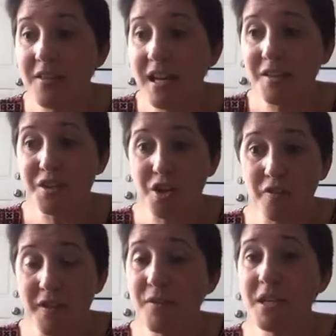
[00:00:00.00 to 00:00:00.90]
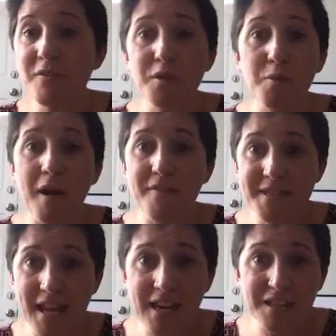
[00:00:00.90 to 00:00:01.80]
there are stuff, even if you
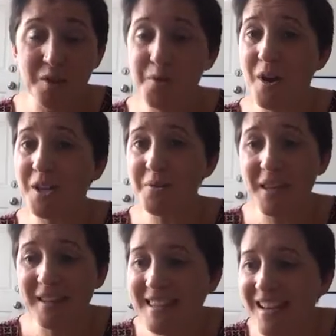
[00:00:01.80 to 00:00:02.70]
have talents or you are good at,